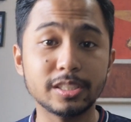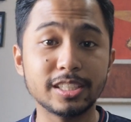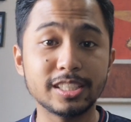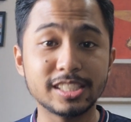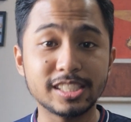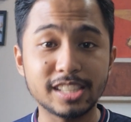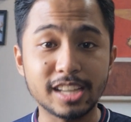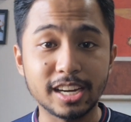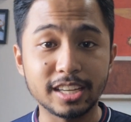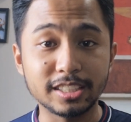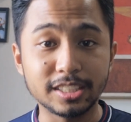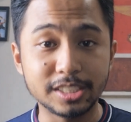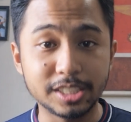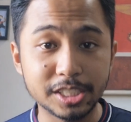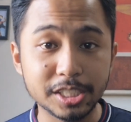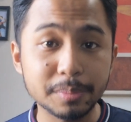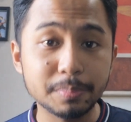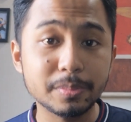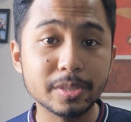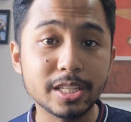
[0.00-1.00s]
inside the
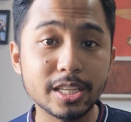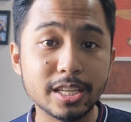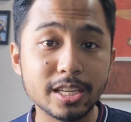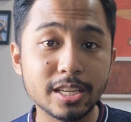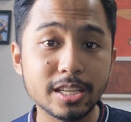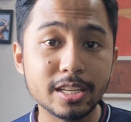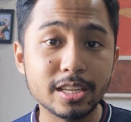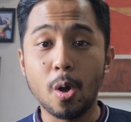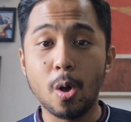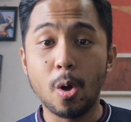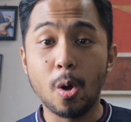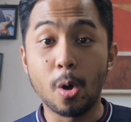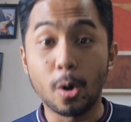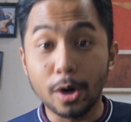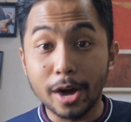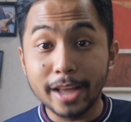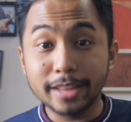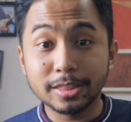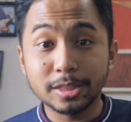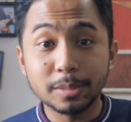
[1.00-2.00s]
jeepney,
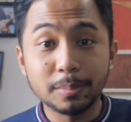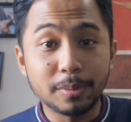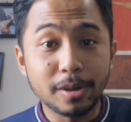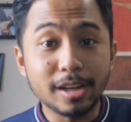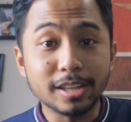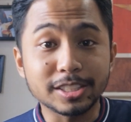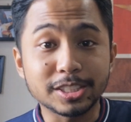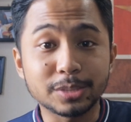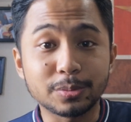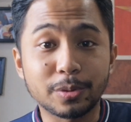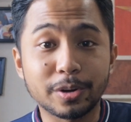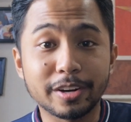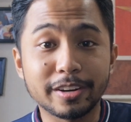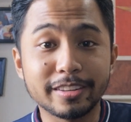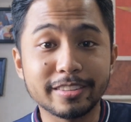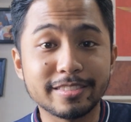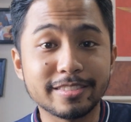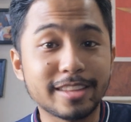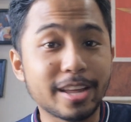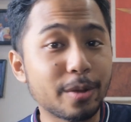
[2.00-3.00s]
or at the bus
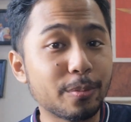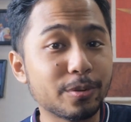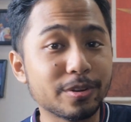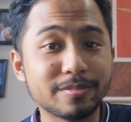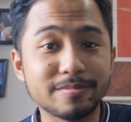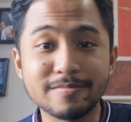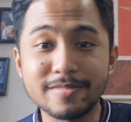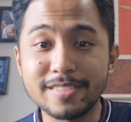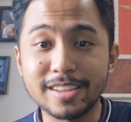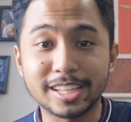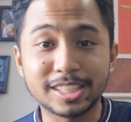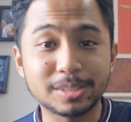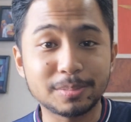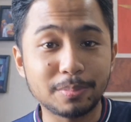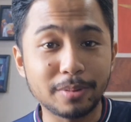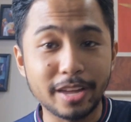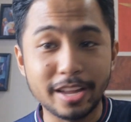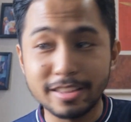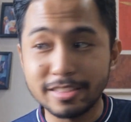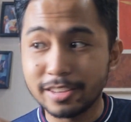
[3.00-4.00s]
wherein they would
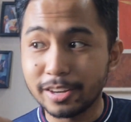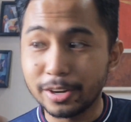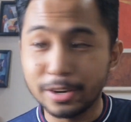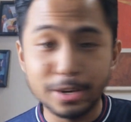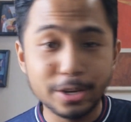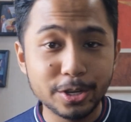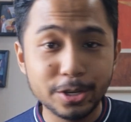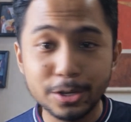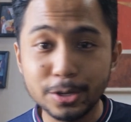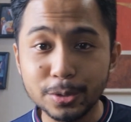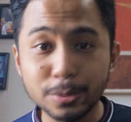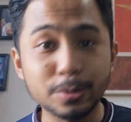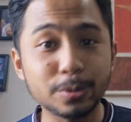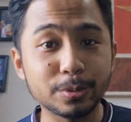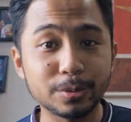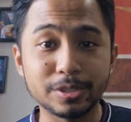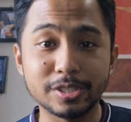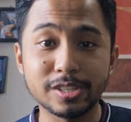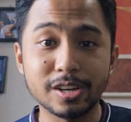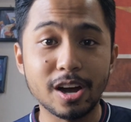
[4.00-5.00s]
explain their
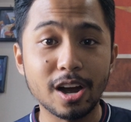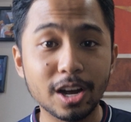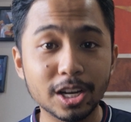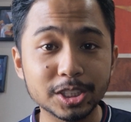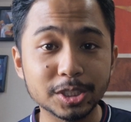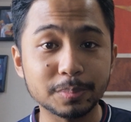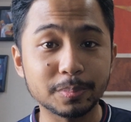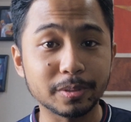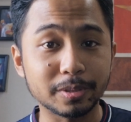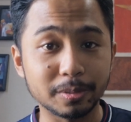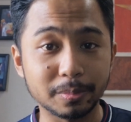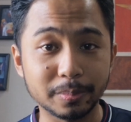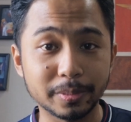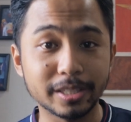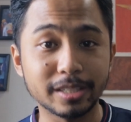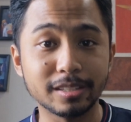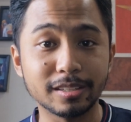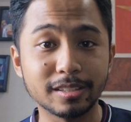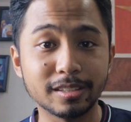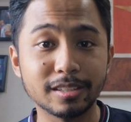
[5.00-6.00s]
huge hospital
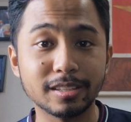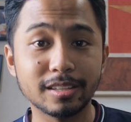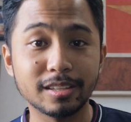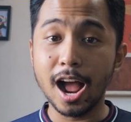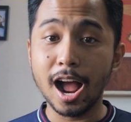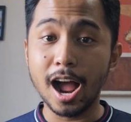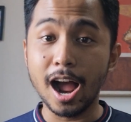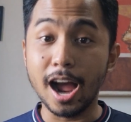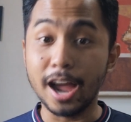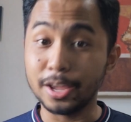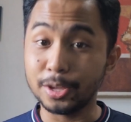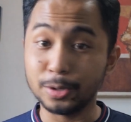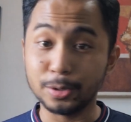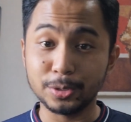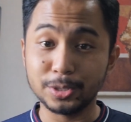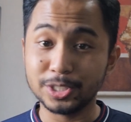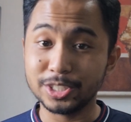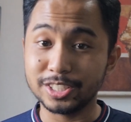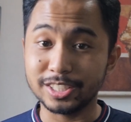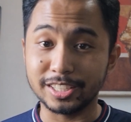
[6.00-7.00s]
bill, I
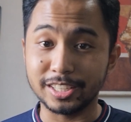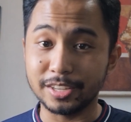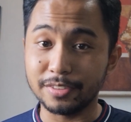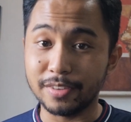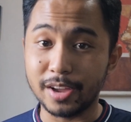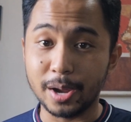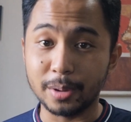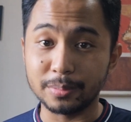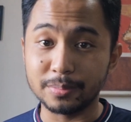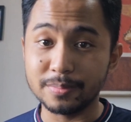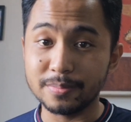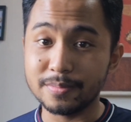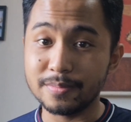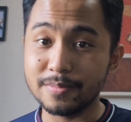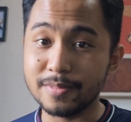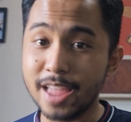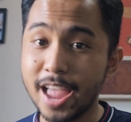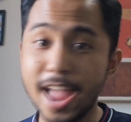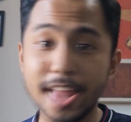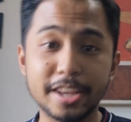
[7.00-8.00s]
used to give out
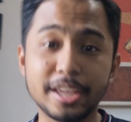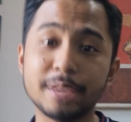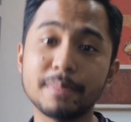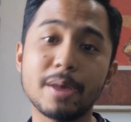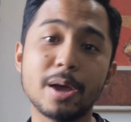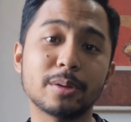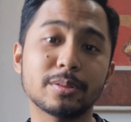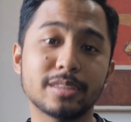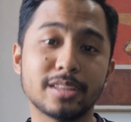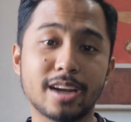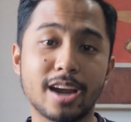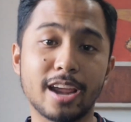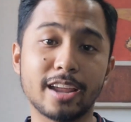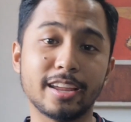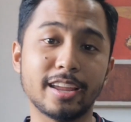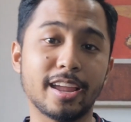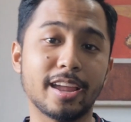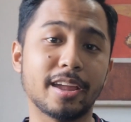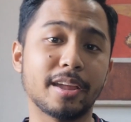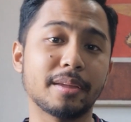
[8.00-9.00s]
any amount that I
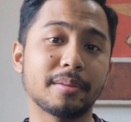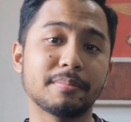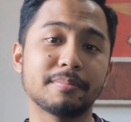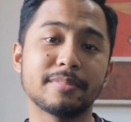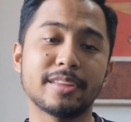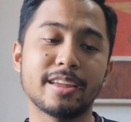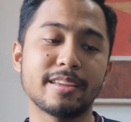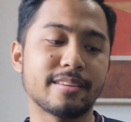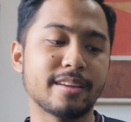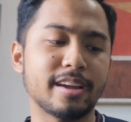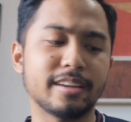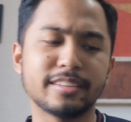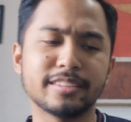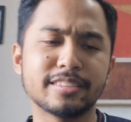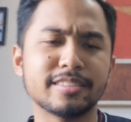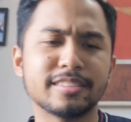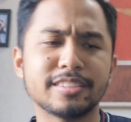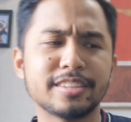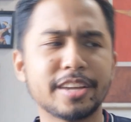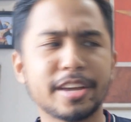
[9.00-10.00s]
can, and I
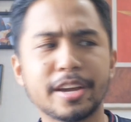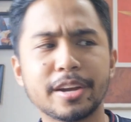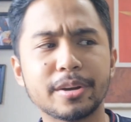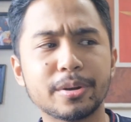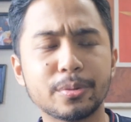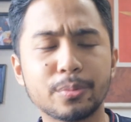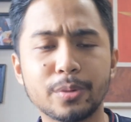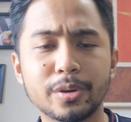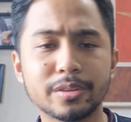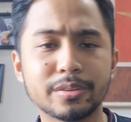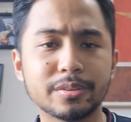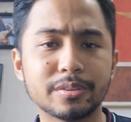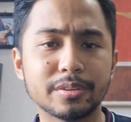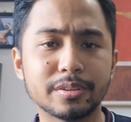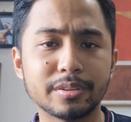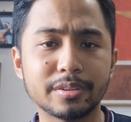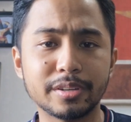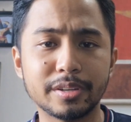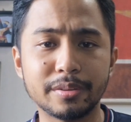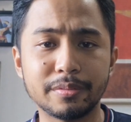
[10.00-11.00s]
didn't care
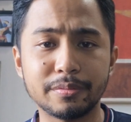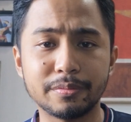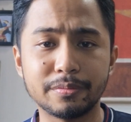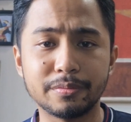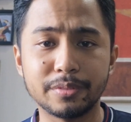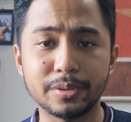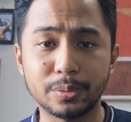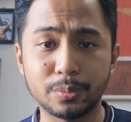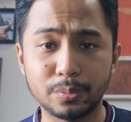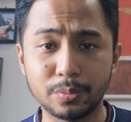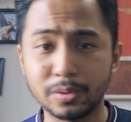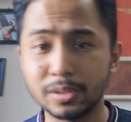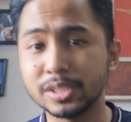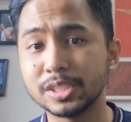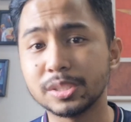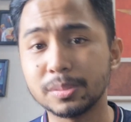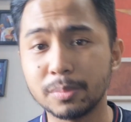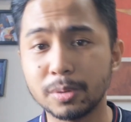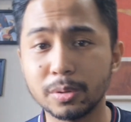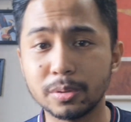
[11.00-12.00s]
whether if it
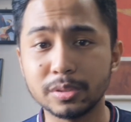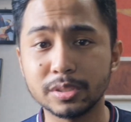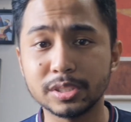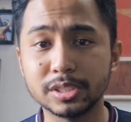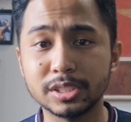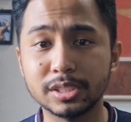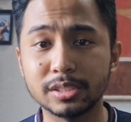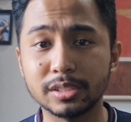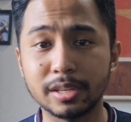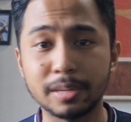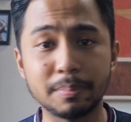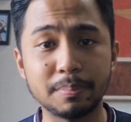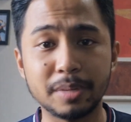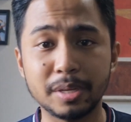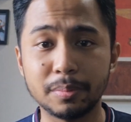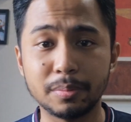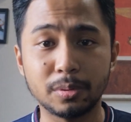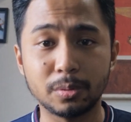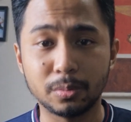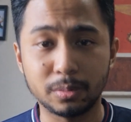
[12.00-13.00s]
was a modus and
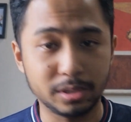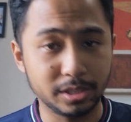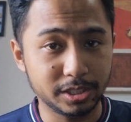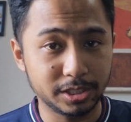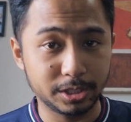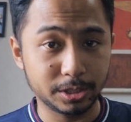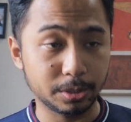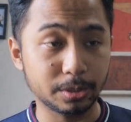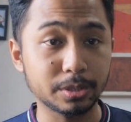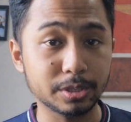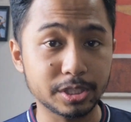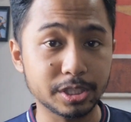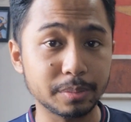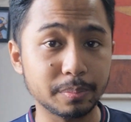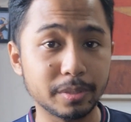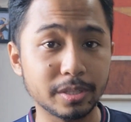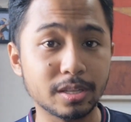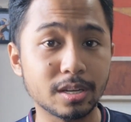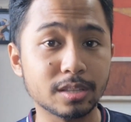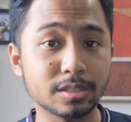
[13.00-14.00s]
people were discouraging
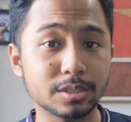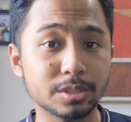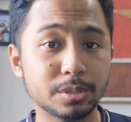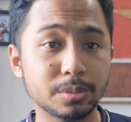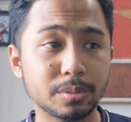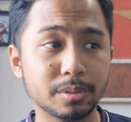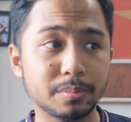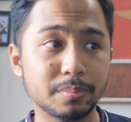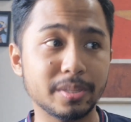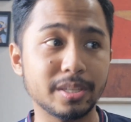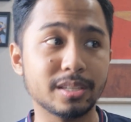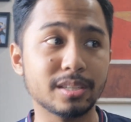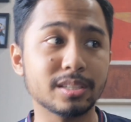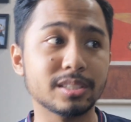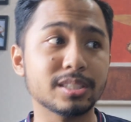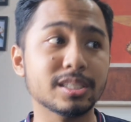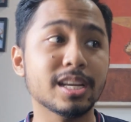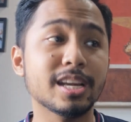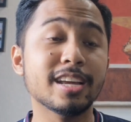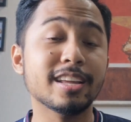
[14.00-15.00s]
me not to do it
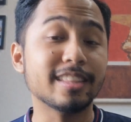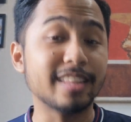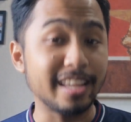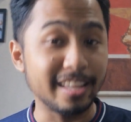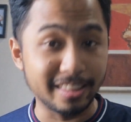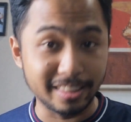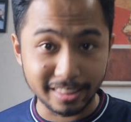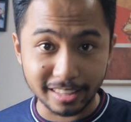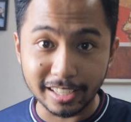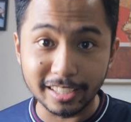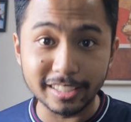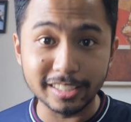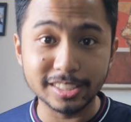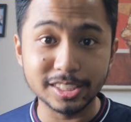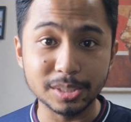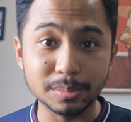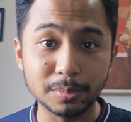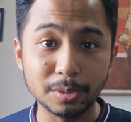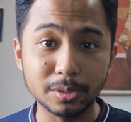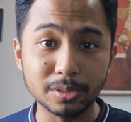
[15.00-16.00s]
because they think
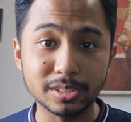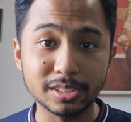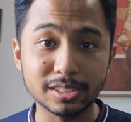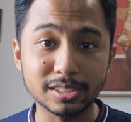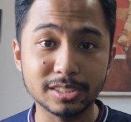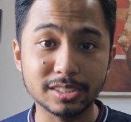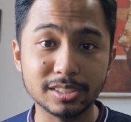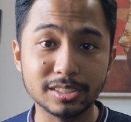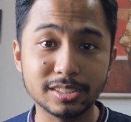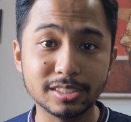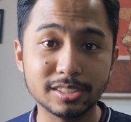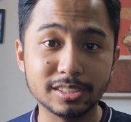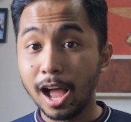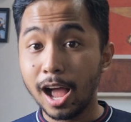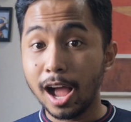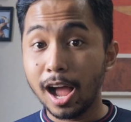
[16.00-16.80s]
it's a modus.